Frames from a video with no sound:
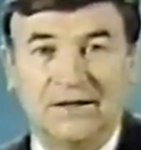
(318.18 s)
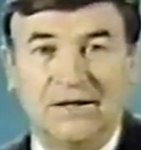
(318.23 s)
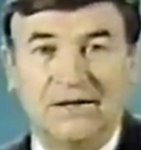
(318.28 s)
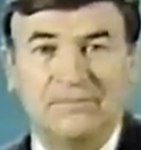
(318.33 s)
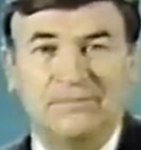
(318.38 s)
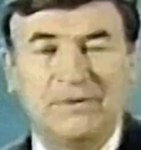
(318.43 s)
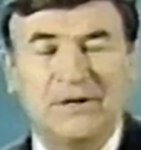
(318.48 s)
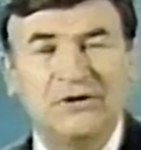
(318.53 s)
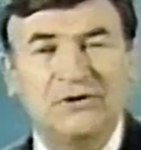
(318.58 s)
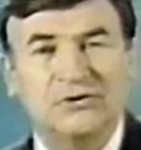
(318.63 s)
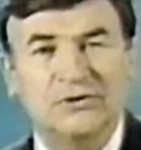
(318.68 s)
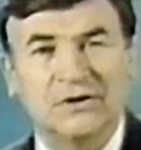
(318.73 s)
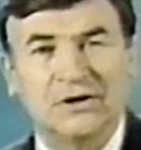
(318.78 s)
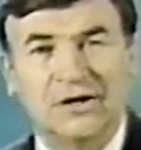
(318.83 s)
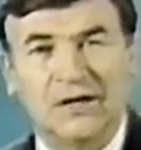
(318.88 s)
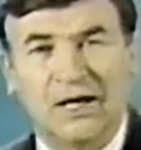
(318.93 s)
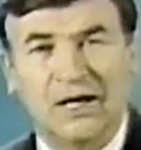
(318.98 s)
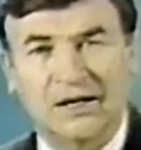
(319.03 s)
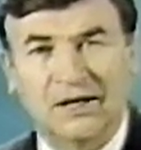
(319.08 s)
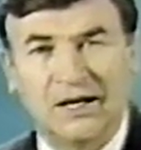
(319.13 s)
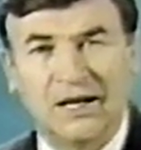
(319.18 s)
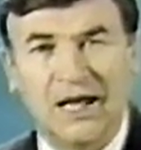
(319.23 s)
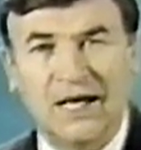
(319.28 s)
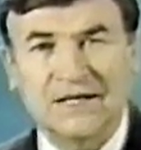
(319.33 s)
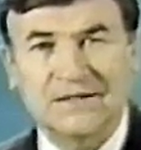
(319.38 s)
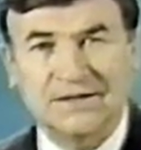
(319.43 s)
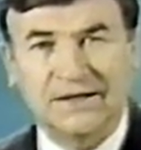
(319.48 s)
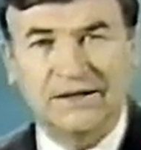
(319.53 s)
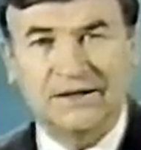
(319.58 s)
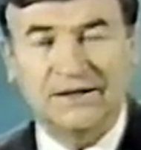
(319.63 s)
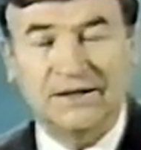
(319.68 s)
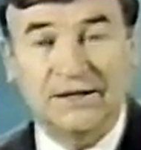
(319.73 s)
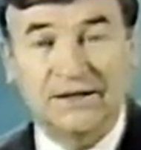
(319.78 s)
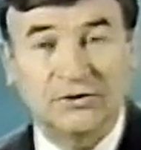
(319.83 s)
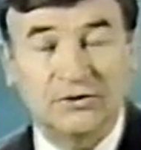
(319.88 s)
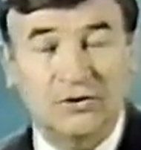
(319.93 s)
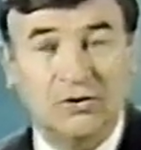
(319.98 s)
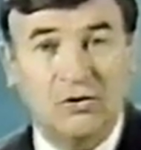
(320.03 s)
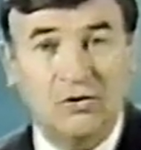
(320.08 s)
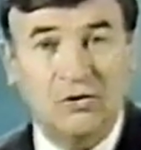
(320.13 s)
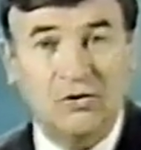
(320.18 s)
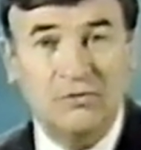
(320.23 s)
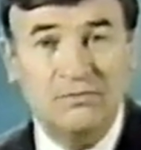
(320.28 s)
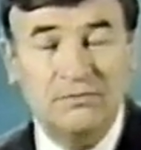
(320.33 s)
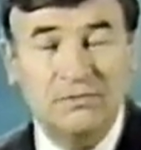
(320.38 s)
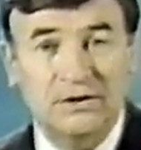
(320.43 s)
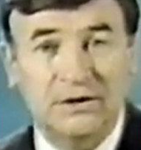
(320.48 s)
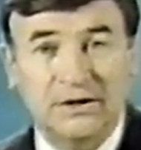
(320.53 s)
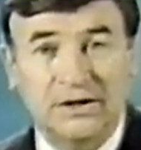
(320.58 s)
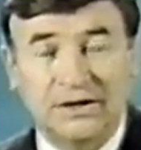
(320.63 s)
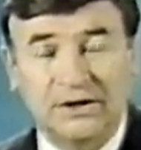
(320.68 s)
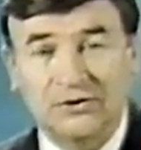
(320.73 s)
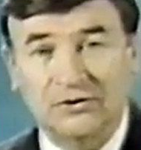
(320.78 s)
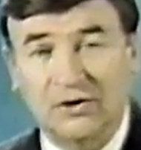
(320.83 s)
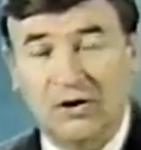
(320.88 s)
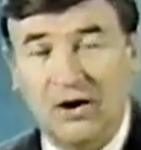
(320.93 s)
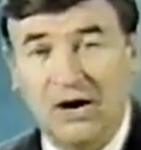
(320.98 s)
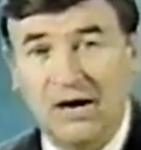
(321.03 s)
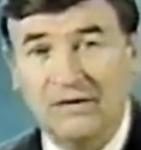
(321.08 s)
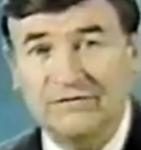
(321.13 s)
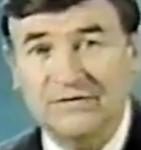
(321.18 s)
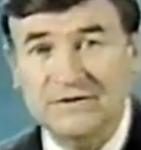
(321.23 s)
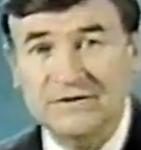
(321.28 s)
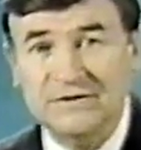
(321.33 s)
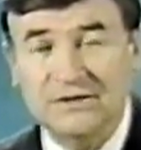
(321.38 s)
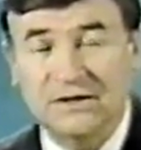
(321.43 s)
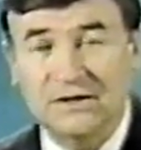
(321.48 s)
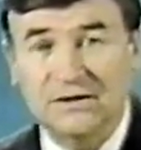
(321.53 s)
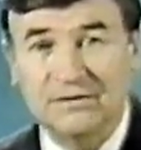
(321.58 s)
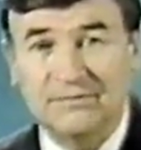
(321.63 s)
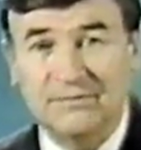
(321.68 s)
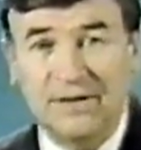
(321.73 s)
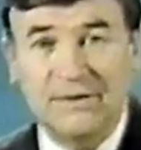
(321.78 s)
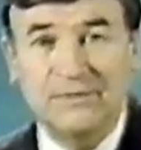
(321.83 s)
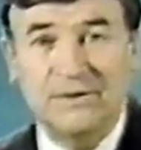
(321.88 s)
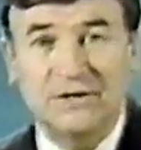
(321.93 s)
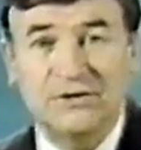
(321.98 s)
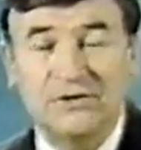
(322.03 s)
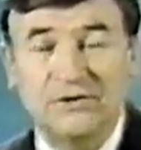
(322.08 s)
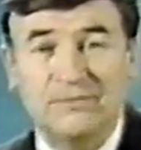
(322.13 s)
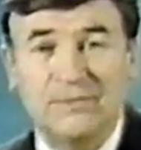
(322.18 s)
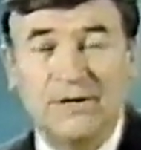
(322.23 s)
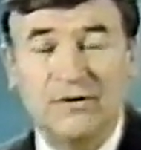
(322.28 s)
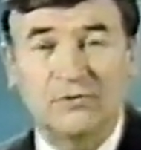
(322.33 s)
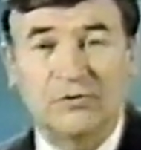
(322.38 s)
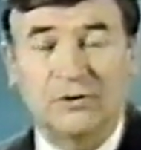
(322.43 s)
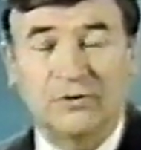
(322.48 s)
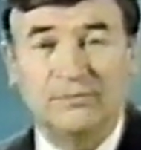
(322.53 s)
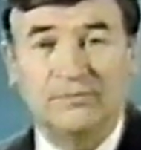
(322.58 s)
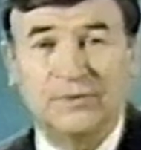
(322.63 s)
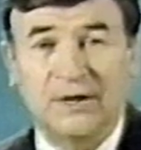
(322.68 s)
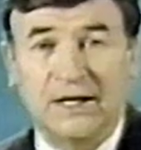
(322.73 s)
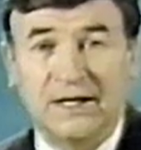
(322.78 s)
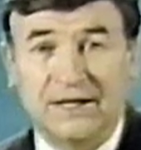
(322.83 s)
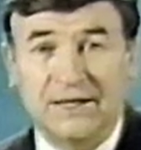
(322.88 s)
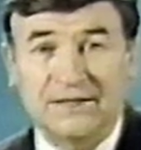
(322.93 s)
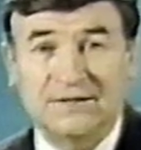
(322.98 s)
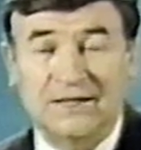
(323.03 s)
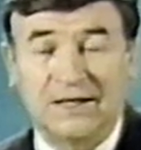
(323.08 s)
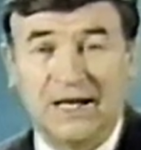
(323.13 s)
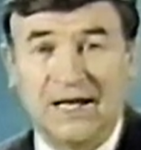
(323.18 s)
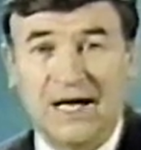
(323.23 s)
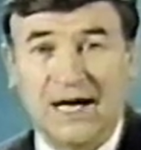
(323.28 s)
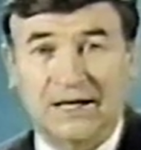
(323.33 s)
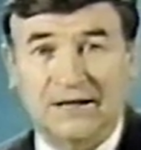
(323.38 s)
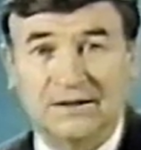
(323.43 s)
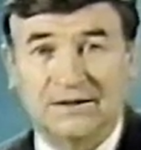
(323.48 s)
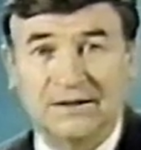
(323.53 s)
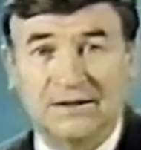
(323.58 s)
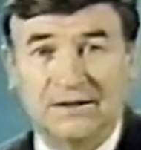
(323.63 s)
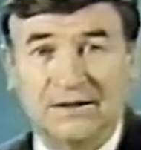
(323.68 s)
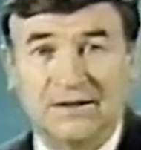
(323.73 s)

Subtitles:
Picture a closet in your home, in your office, maybe in your bedroom. It's locked.